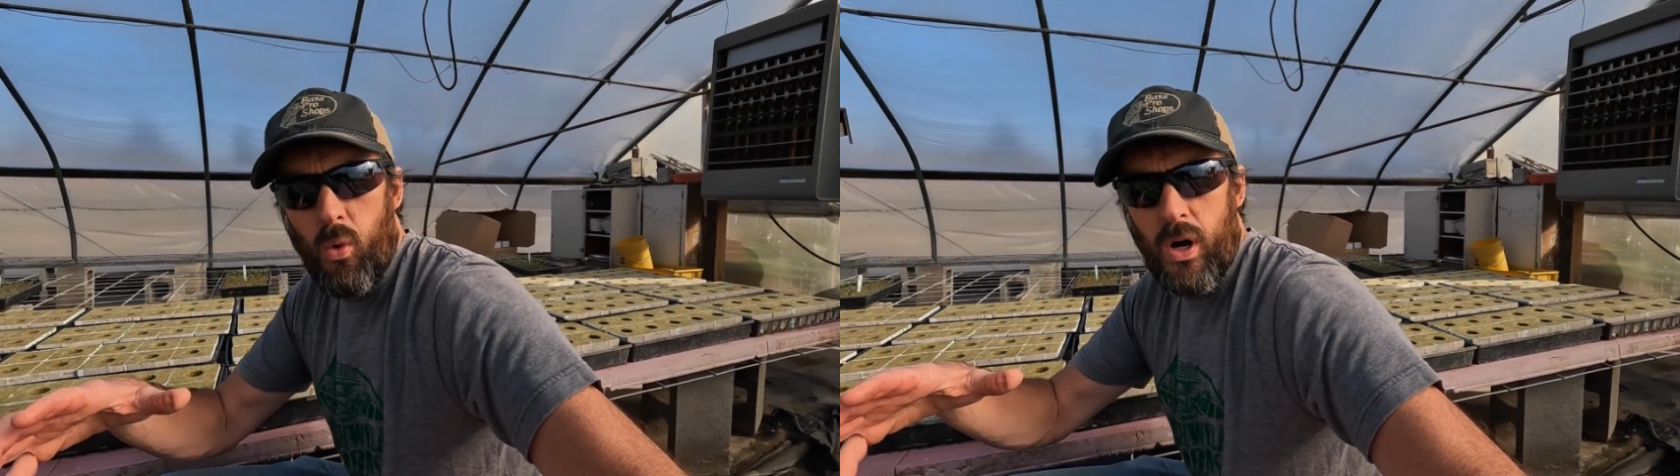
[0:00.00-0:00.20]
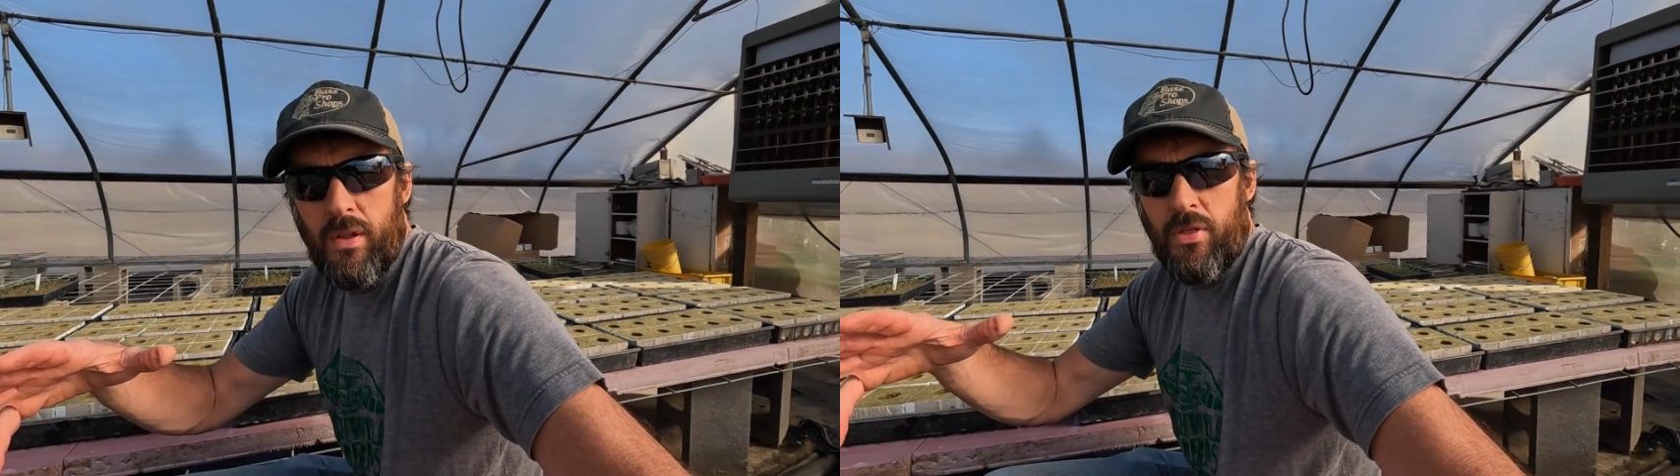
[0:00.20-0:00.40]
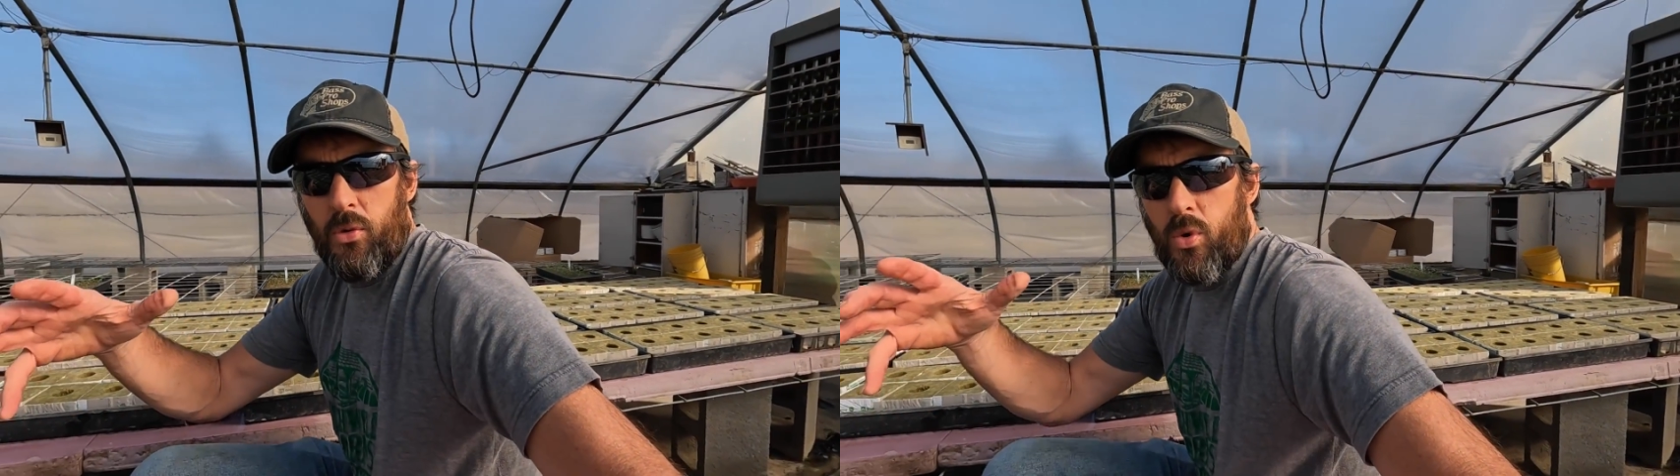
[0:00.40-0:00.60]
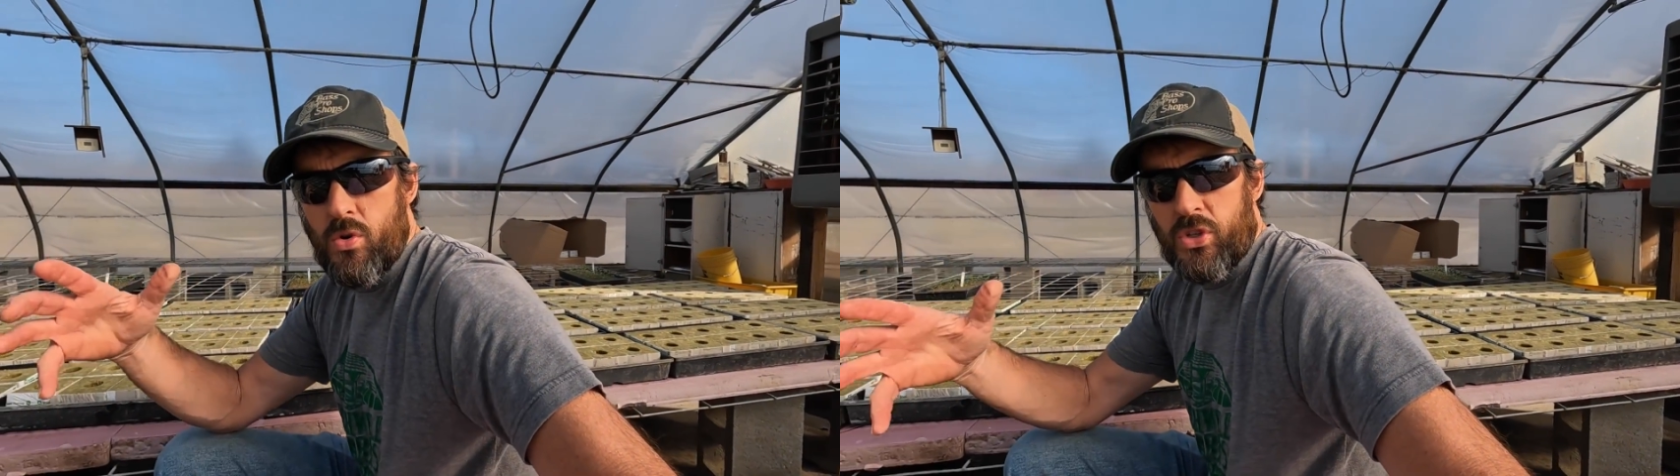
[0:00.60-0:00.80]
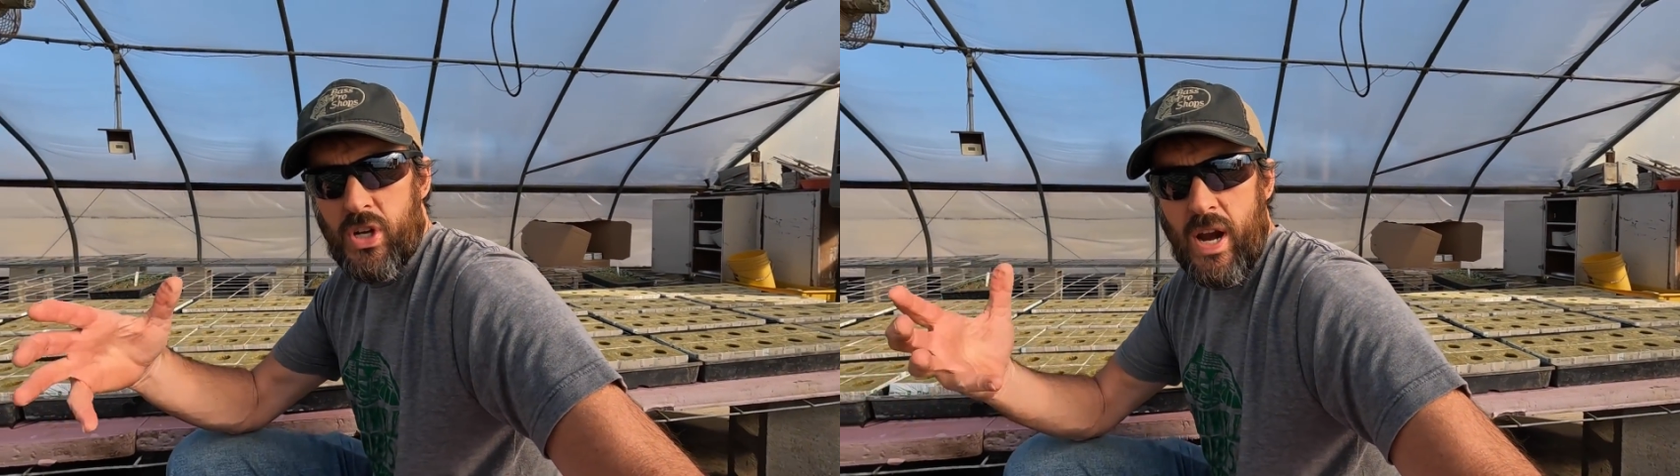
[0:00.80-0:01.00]
want the
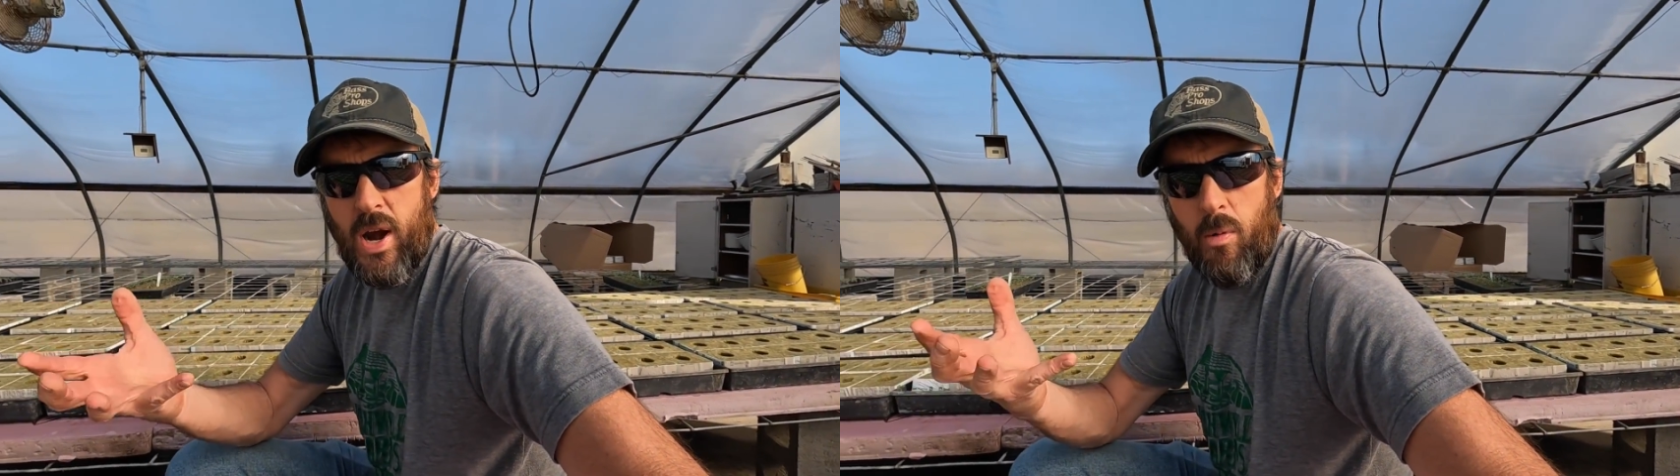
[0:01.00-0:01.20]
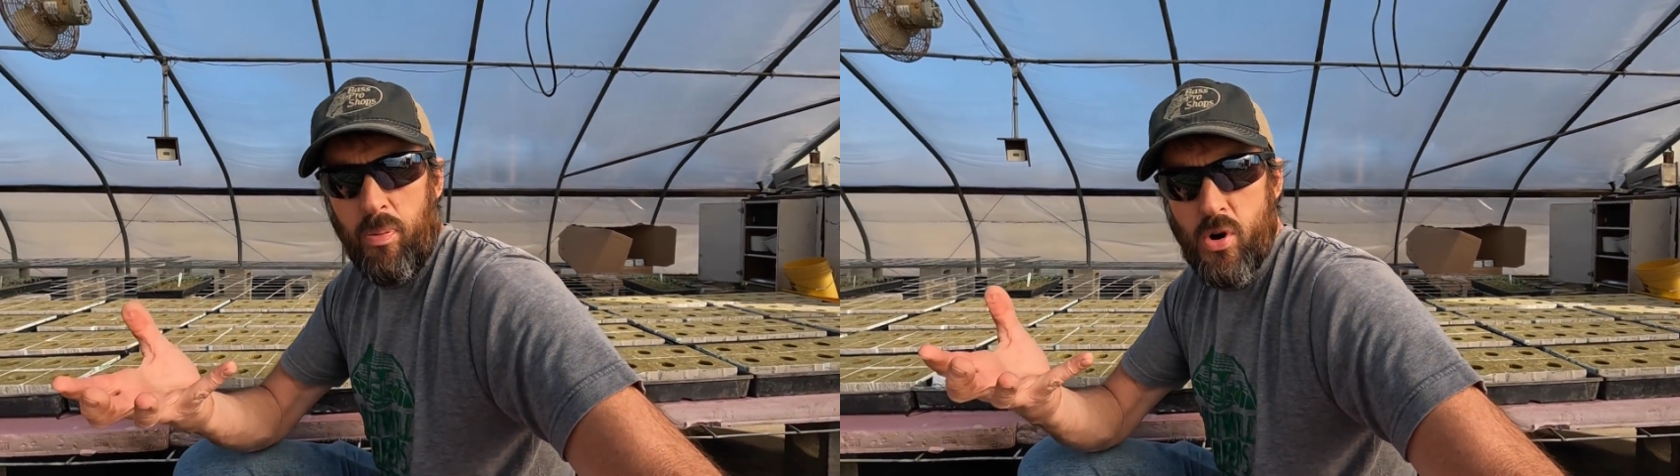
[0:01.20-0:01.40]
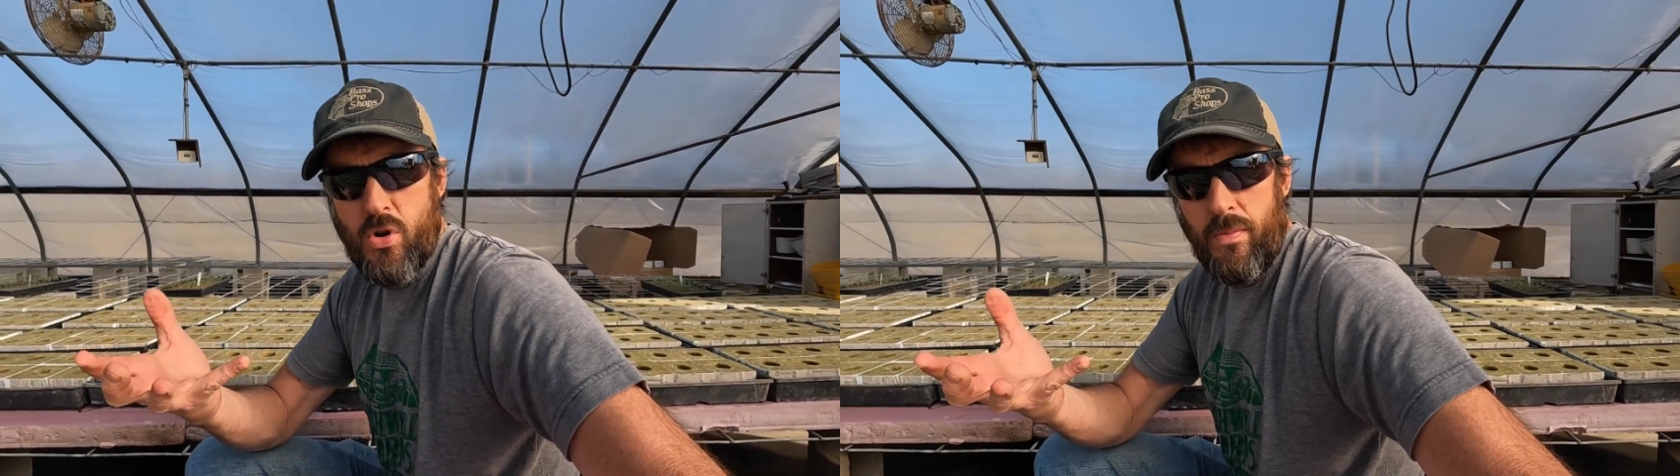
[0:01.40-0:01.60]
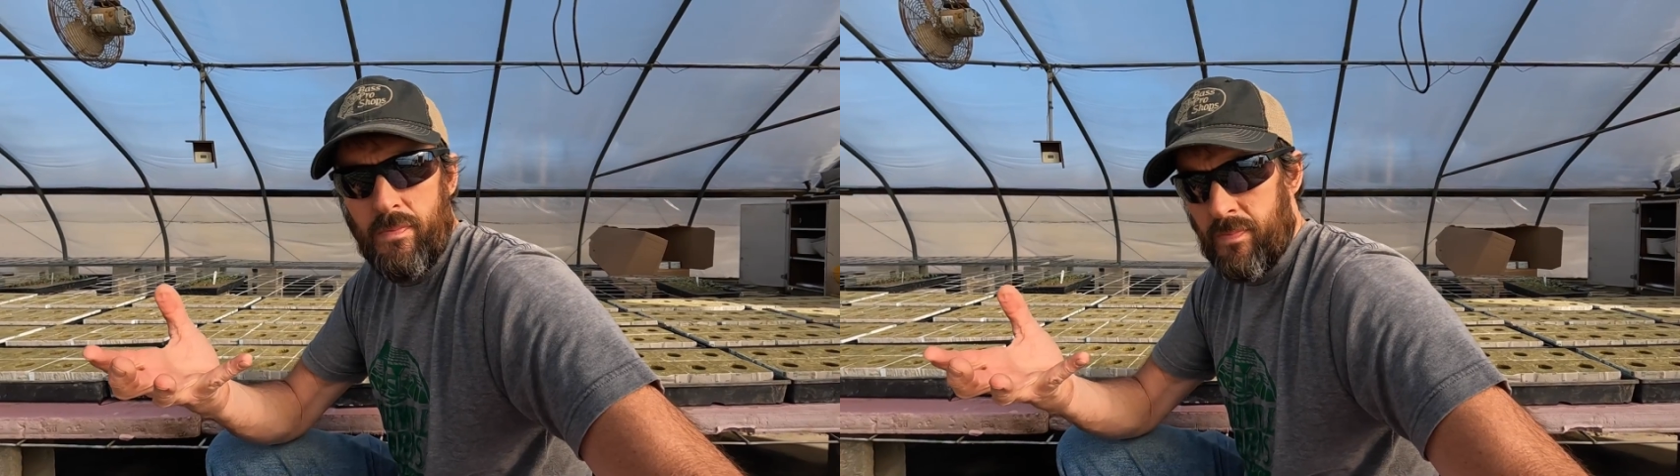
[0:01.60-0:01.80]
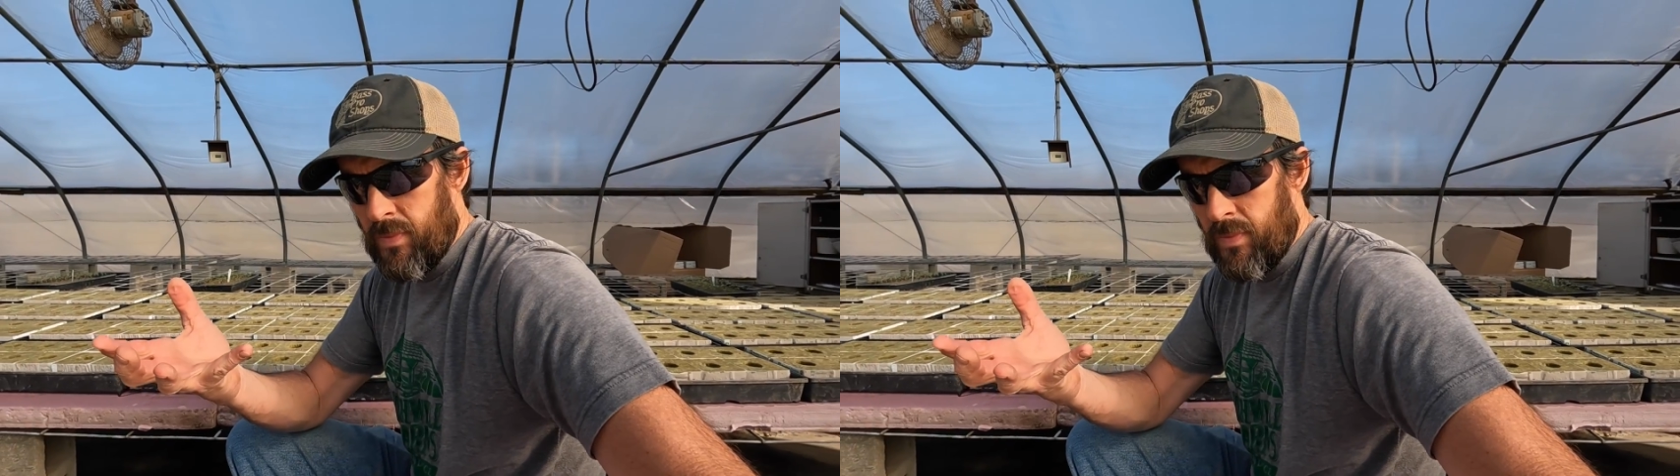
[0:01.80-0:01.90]
roots to air prune.